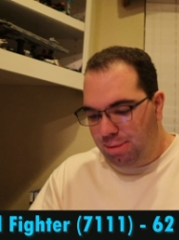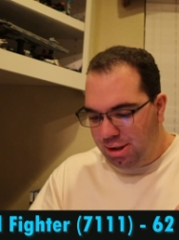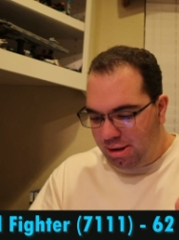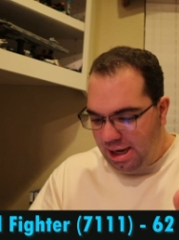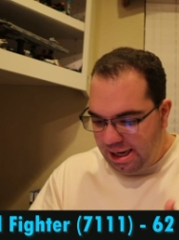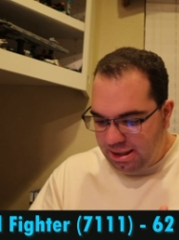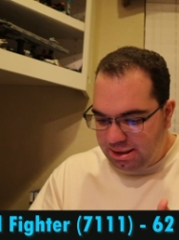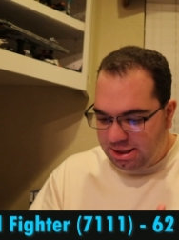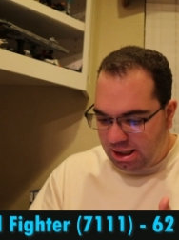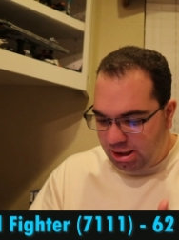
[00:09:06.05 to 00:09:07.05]
but there
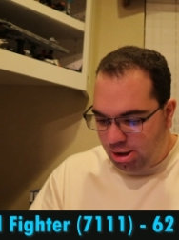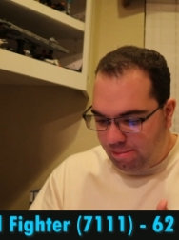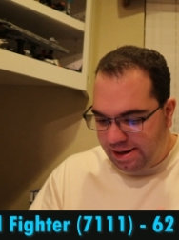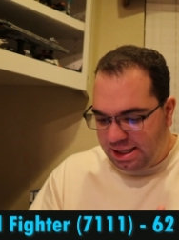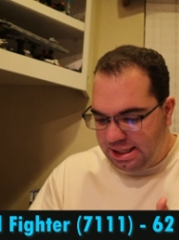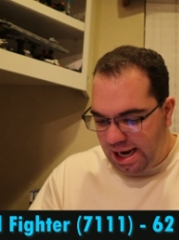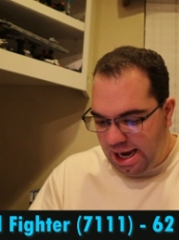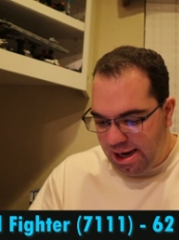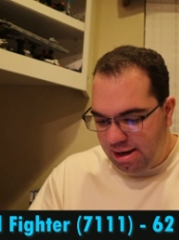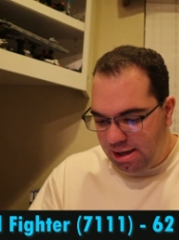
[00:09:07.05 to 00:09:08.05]
is a little bit of
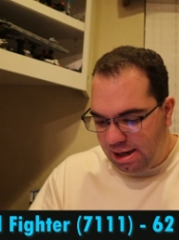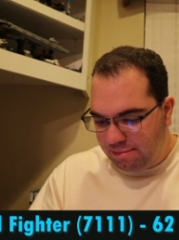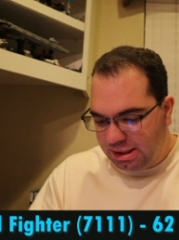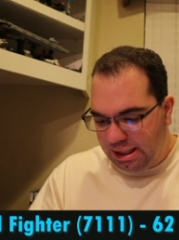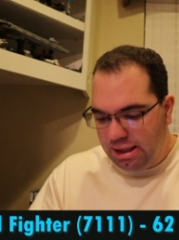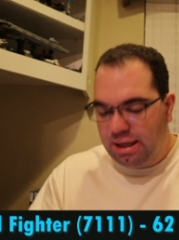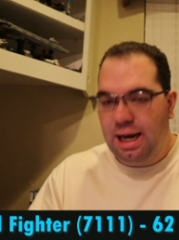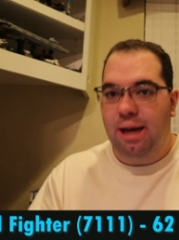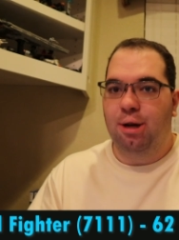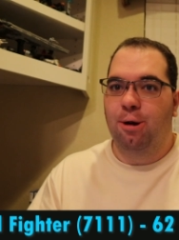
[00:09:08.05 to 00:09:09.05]
tan I'm seeing
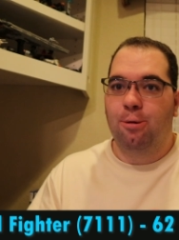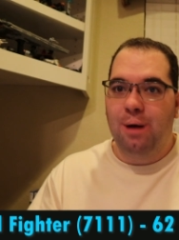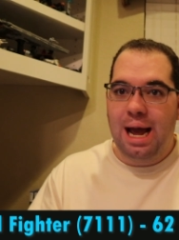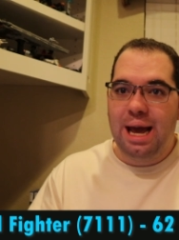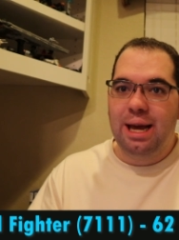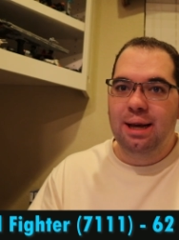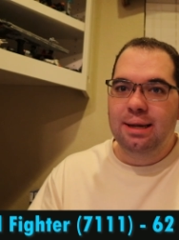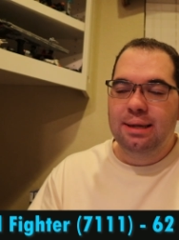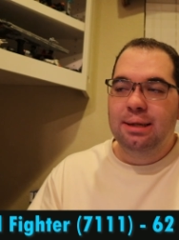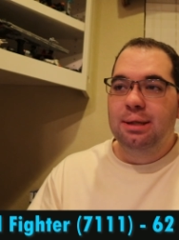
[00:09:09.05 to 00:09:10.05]
and gray.
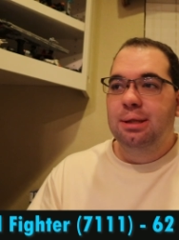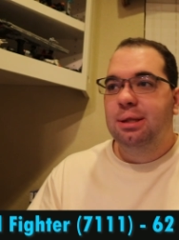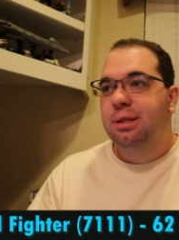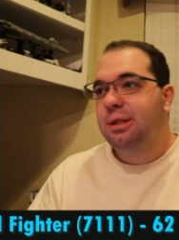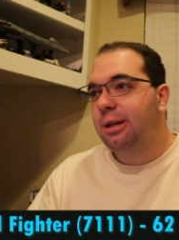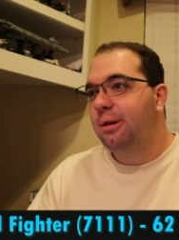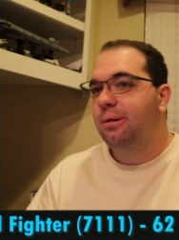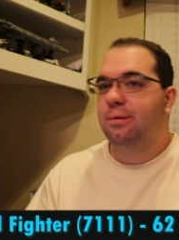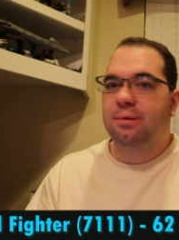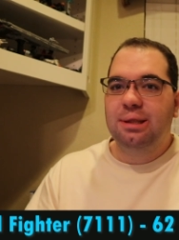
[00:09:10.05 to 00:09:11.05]

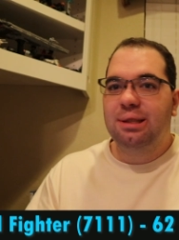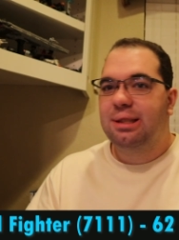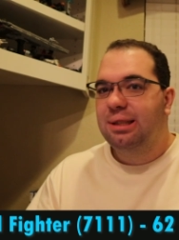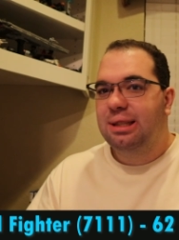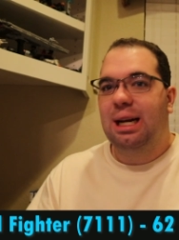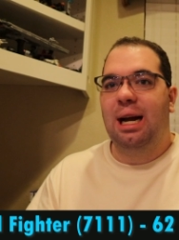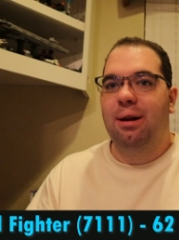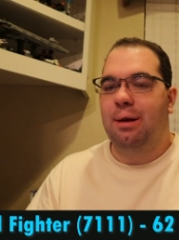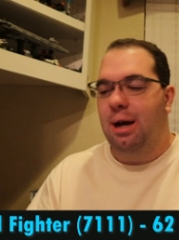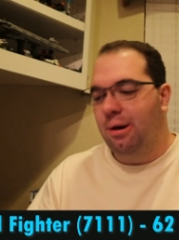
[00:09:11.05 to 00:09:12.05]
So, I
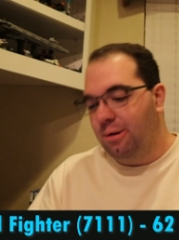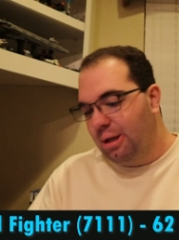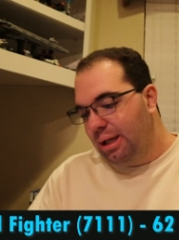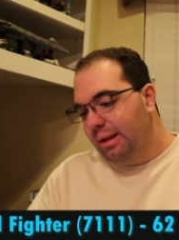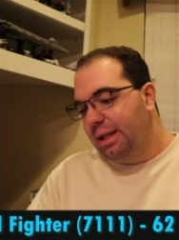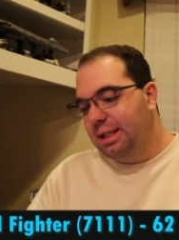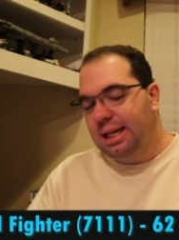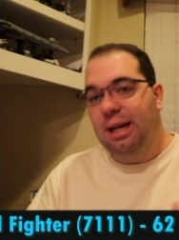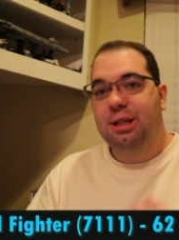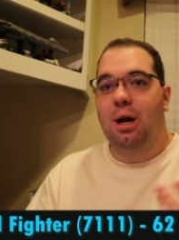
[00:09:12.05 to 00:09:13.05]
don't know. The
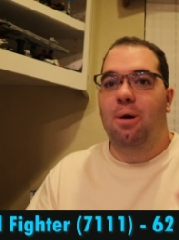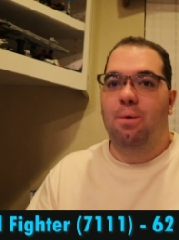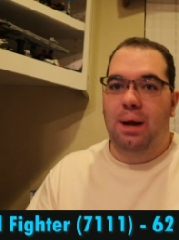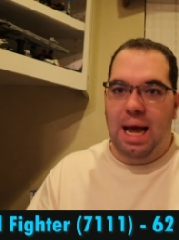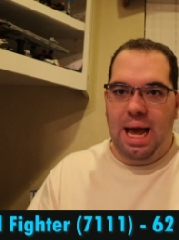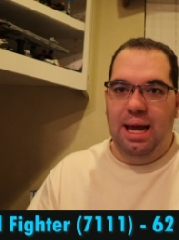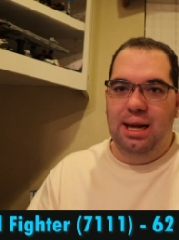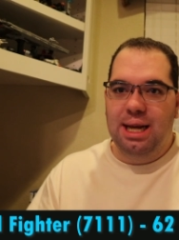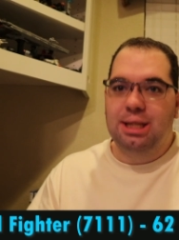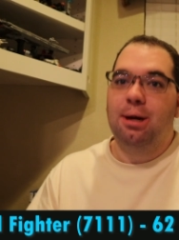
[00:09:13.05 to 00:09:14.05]
set is okay.
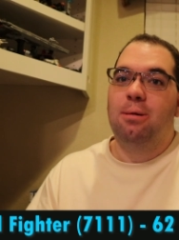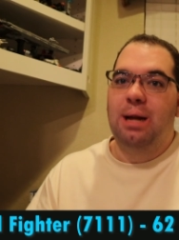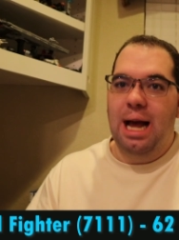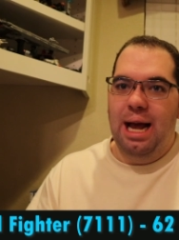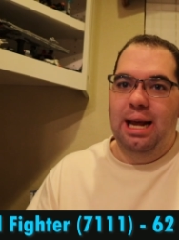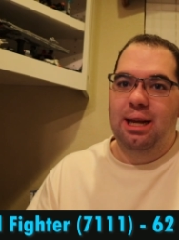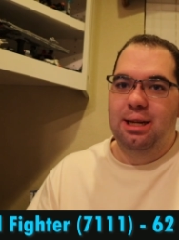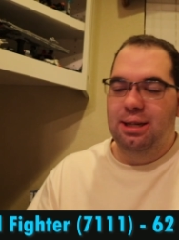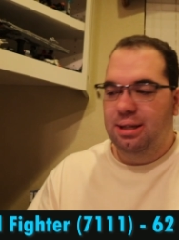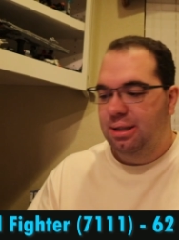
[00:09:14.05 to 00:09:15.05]
It's okay.
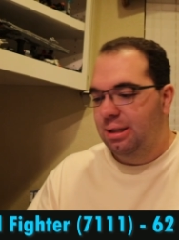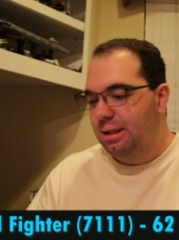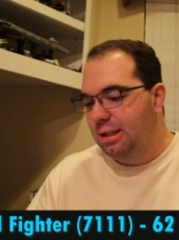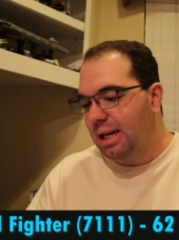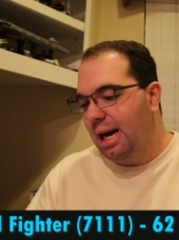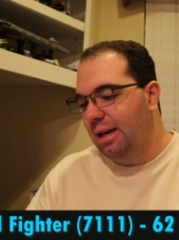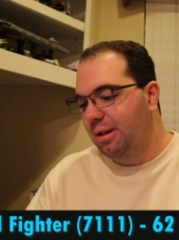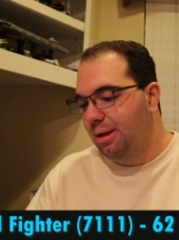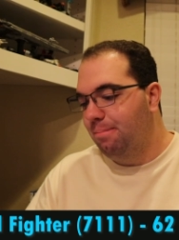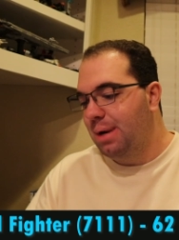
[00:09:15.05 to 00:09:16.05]
It's
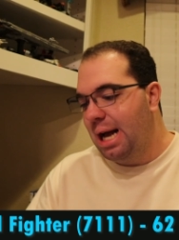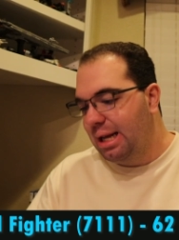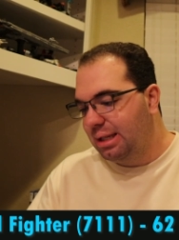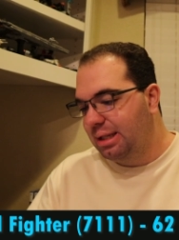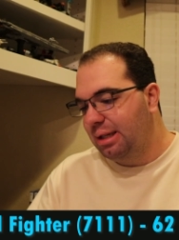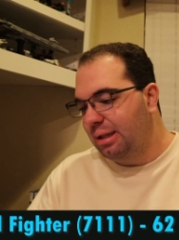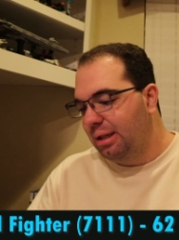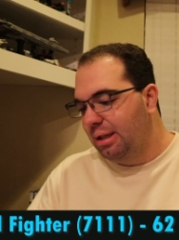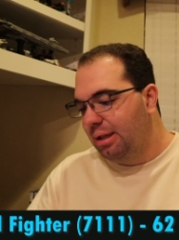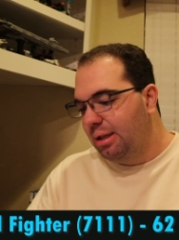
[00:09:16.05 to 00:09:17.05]
not the best,
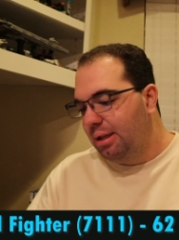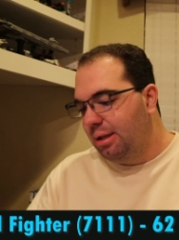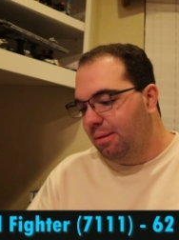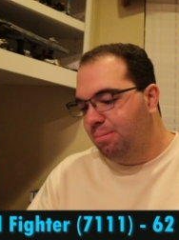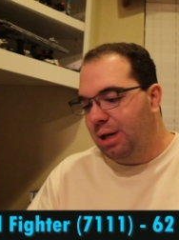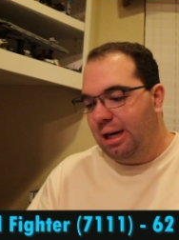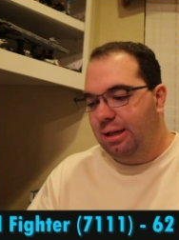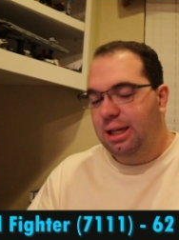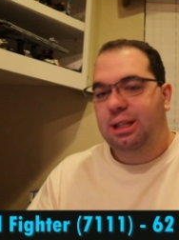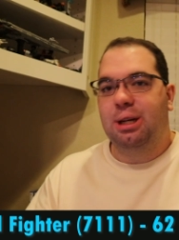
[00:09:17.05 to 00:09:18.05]

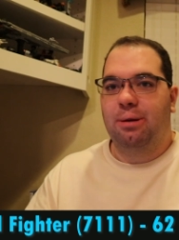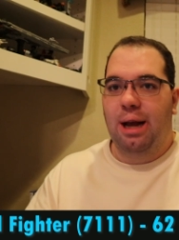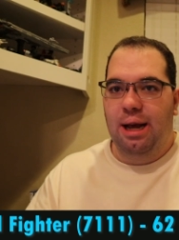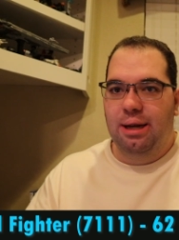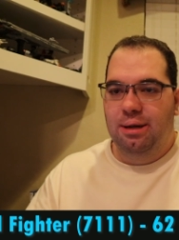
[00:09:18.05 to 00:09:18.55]
but it's okay.